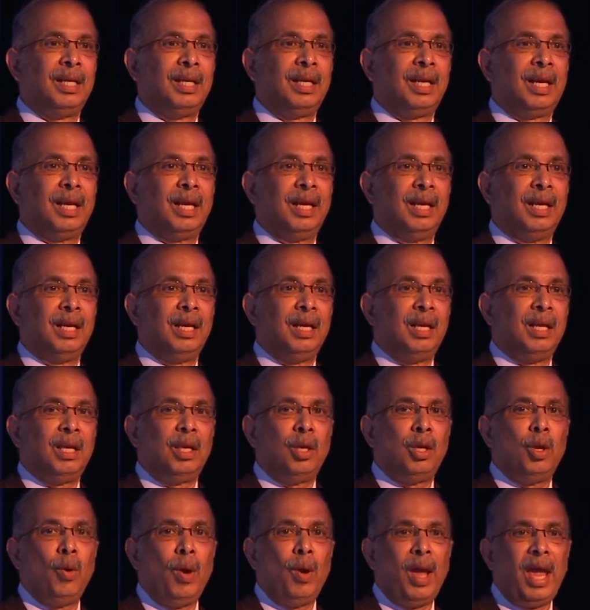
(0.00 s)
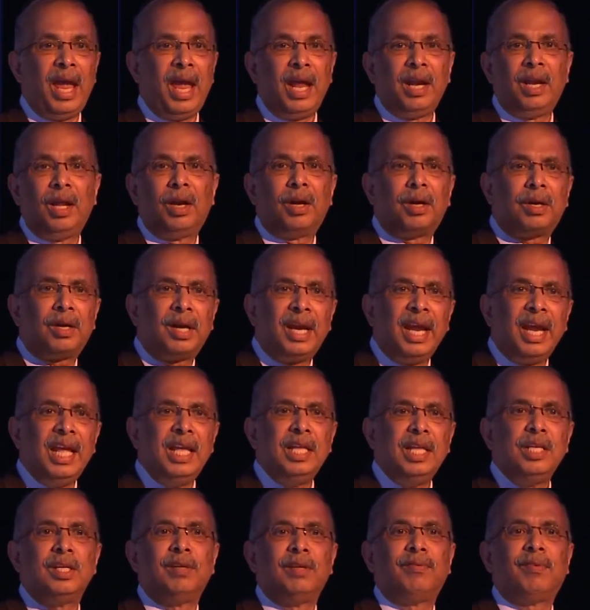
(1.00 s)
Okay. You had a
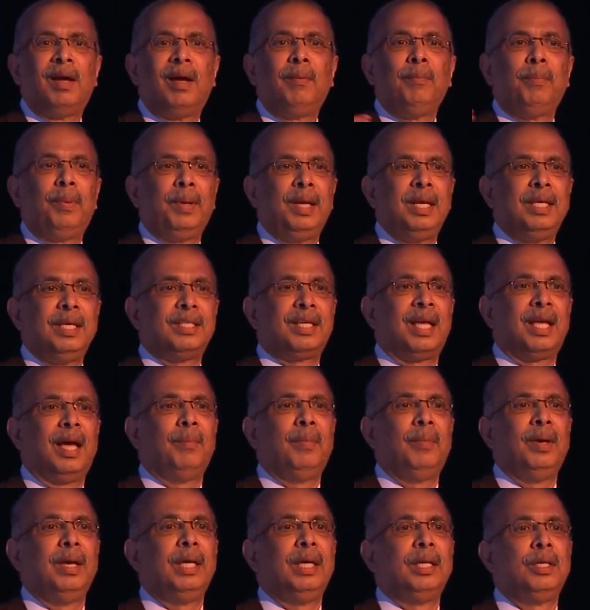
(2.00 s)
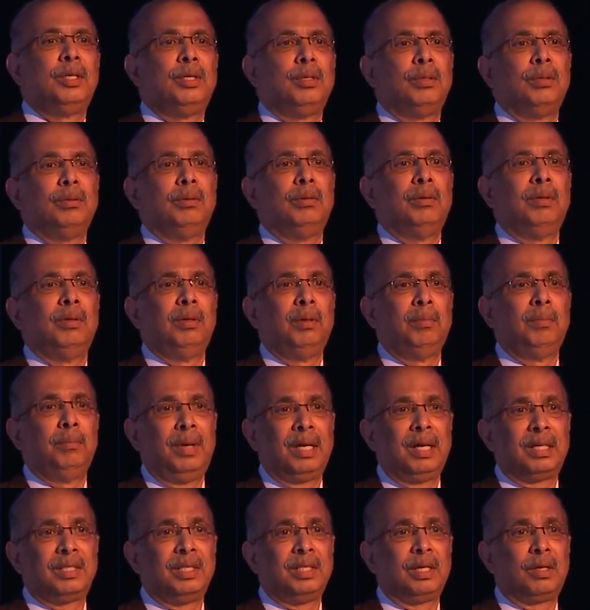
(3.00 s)
range of companies coming into
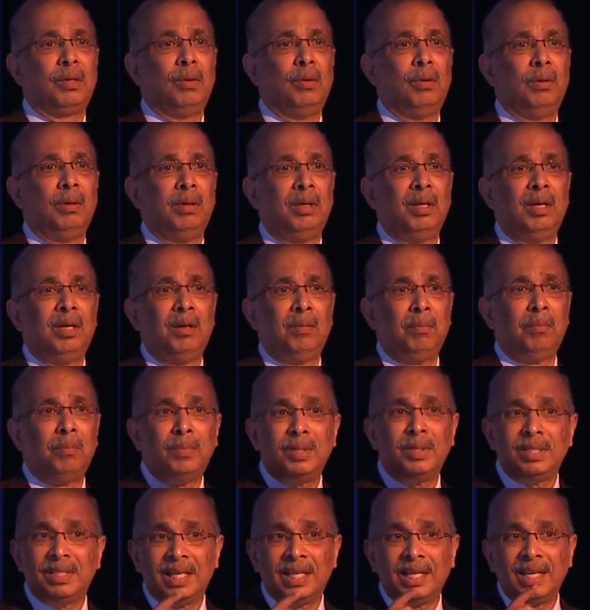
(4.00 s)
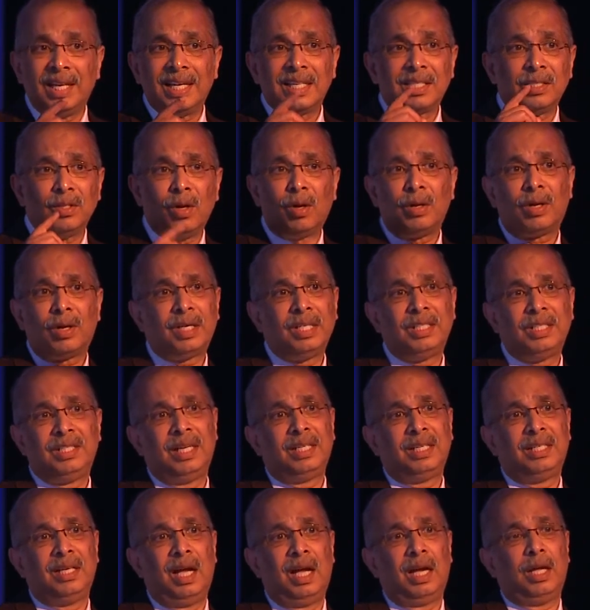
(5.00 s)
Mexico. Brazil has not reached
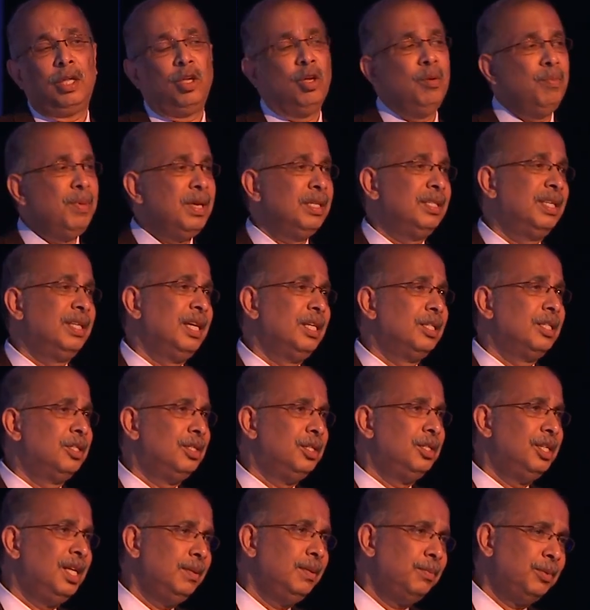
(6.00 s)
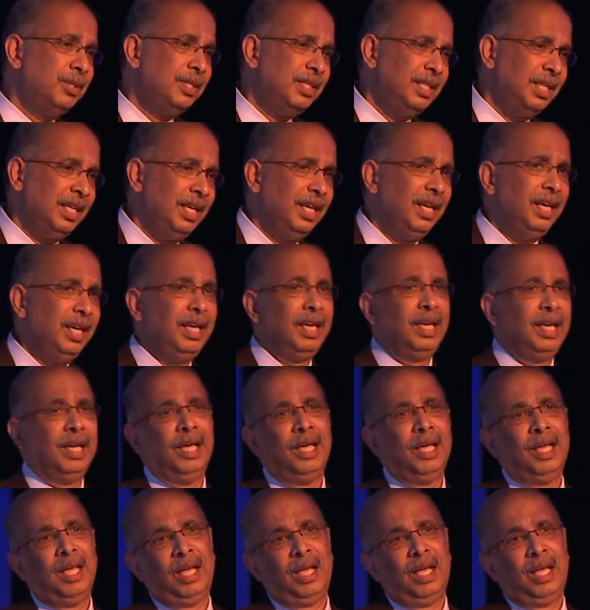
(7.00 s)
that target. You may say it's deep sea,